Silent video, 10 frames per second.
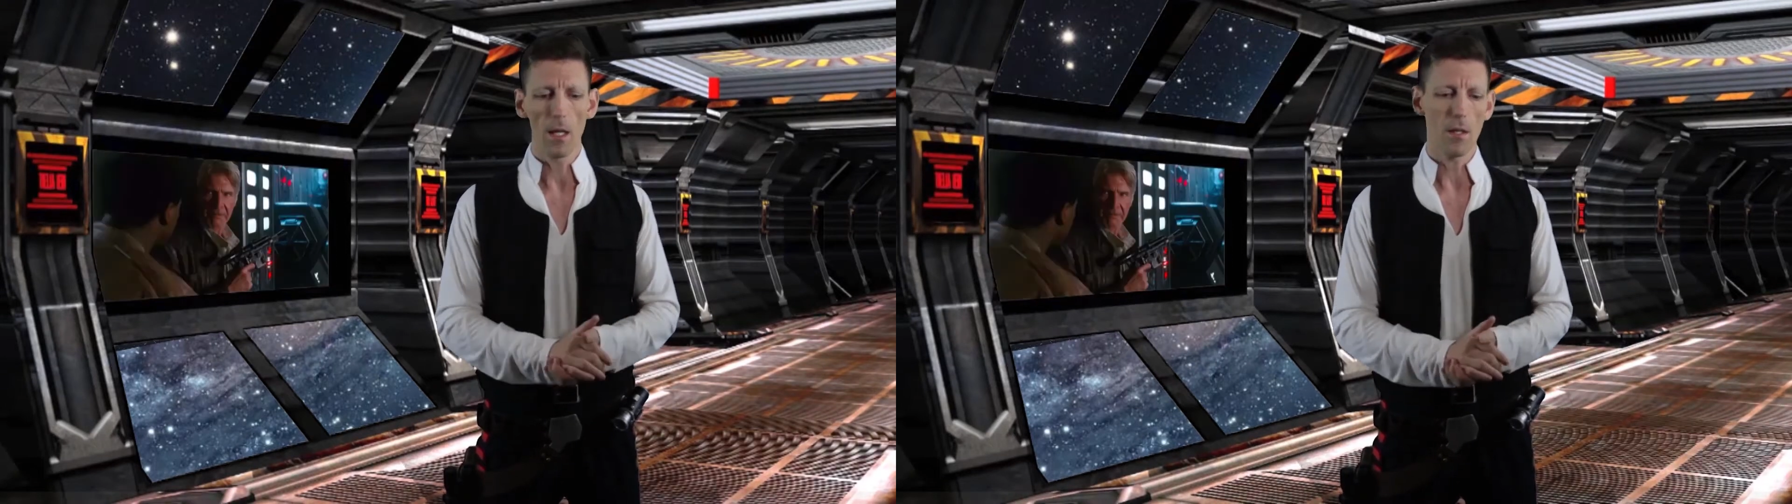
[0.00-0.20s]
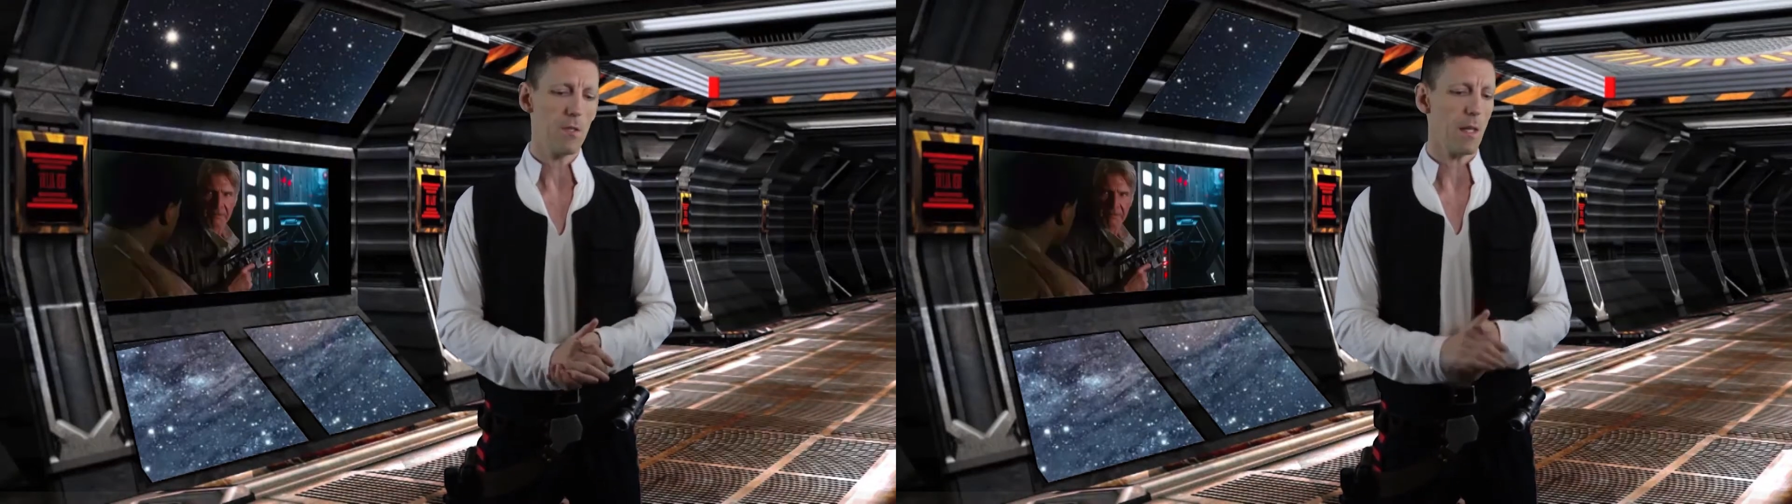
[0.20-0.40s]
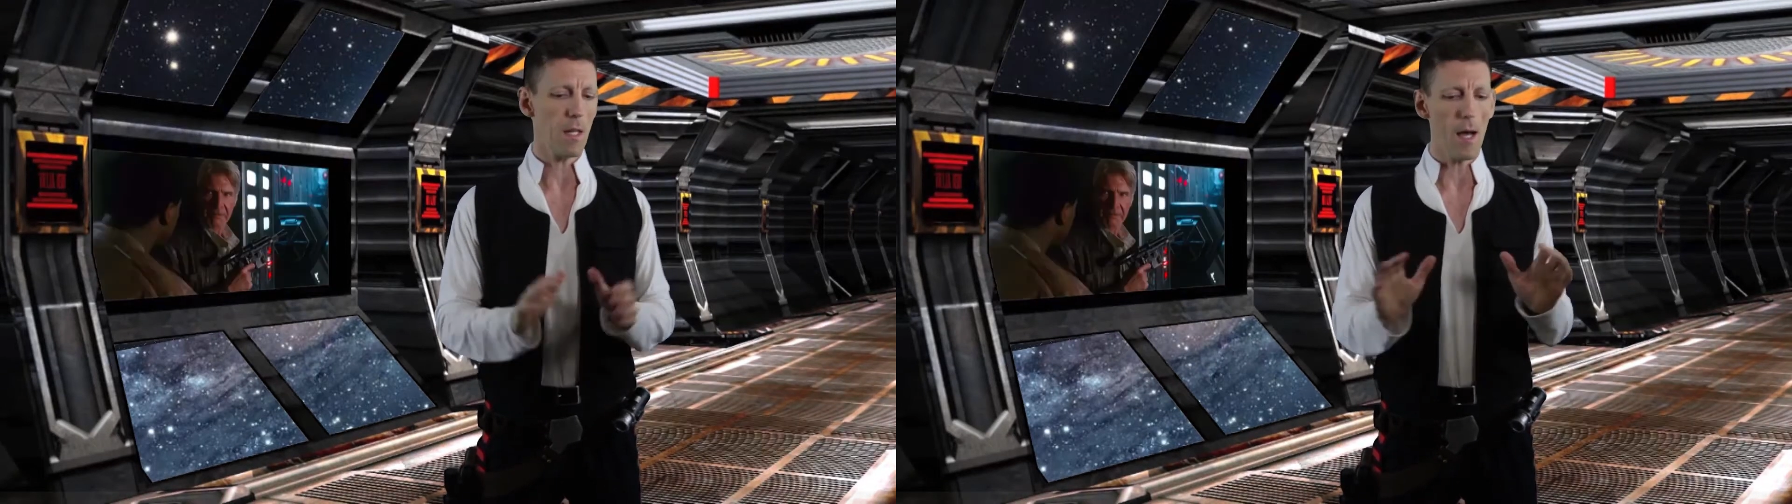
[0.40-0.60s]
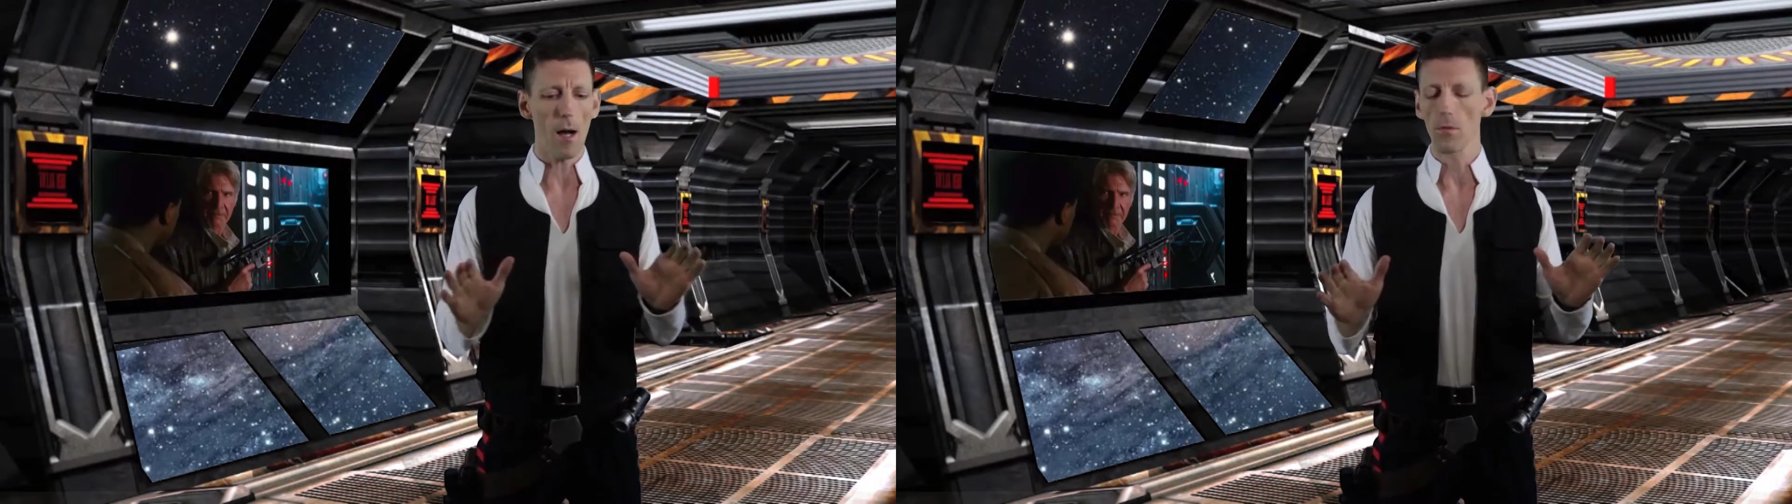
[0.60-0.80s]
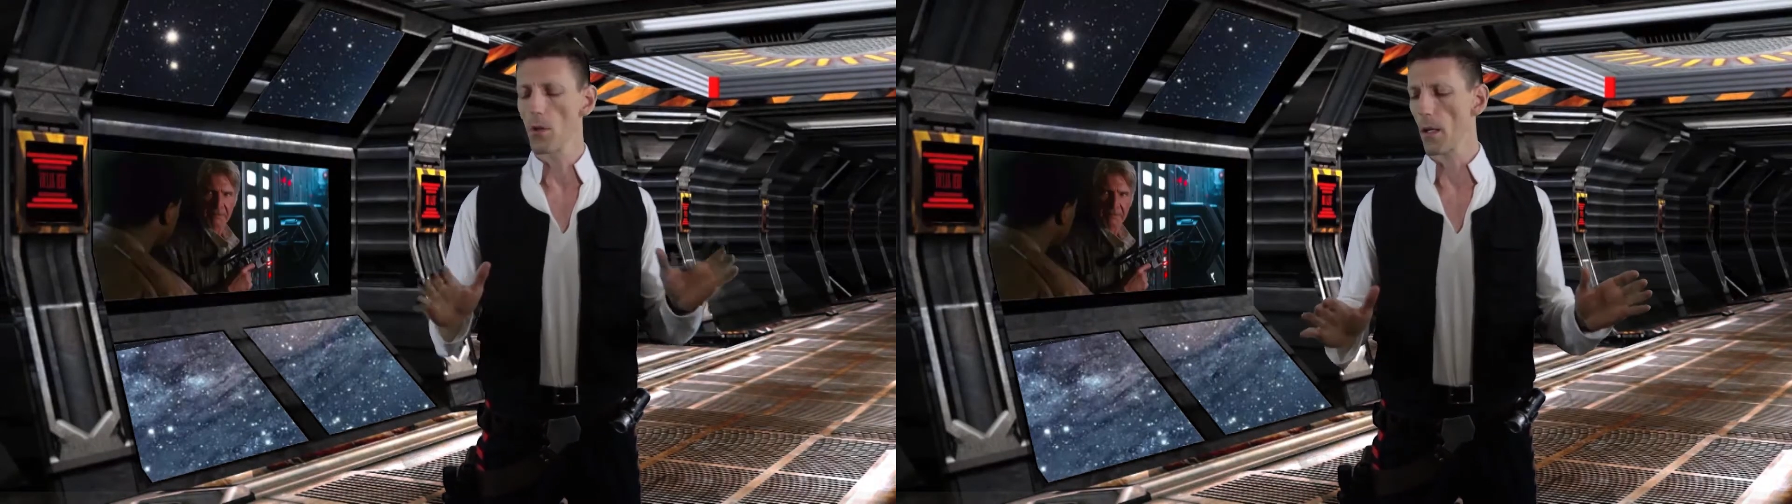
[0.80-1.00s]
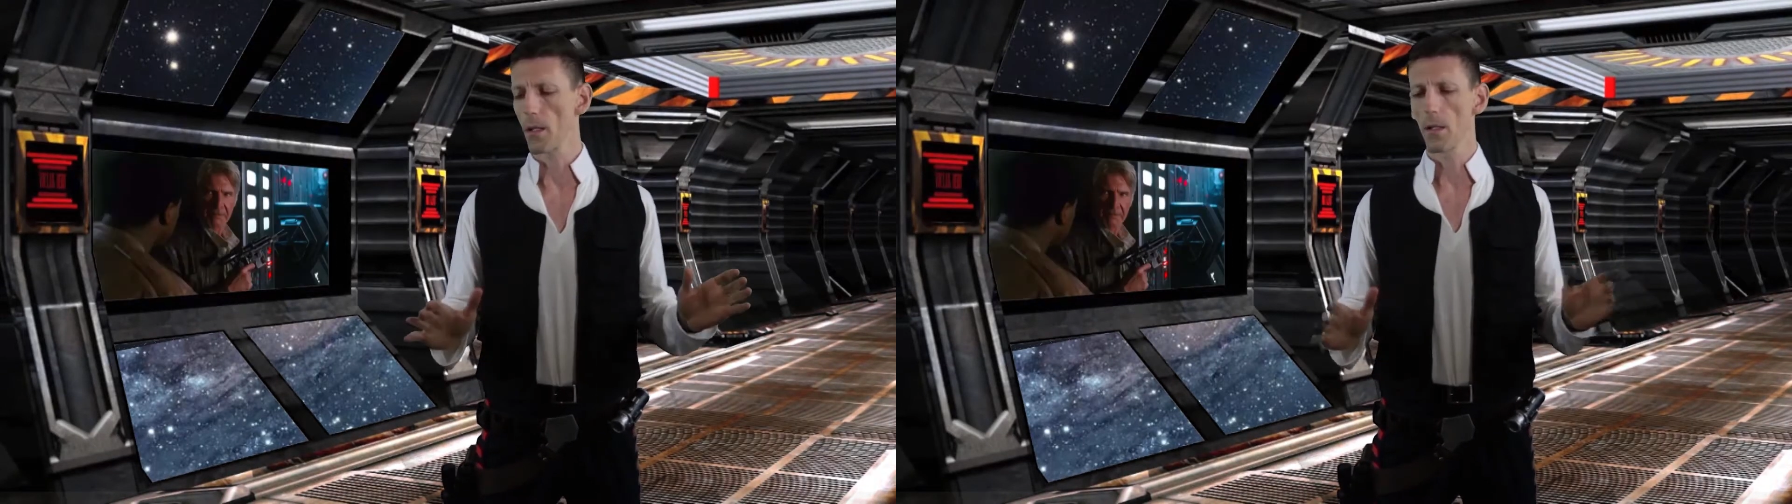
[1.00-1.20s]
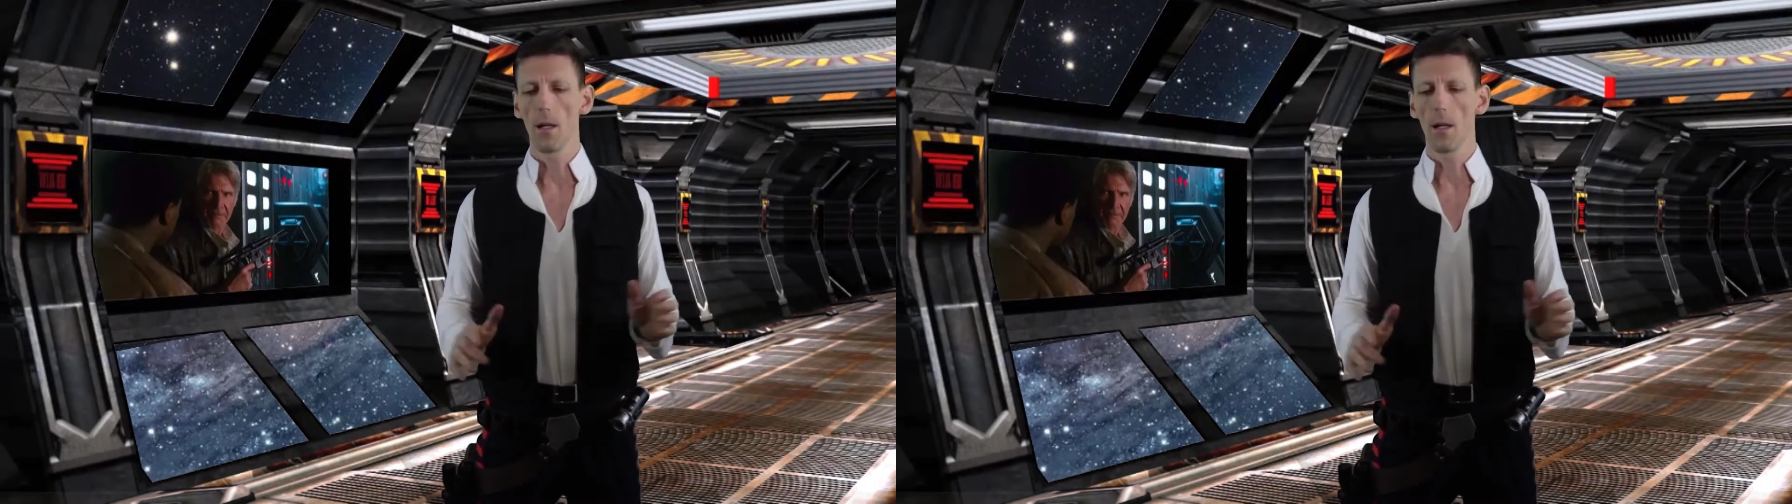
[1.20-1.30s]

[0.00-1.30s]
He could have said, no, look,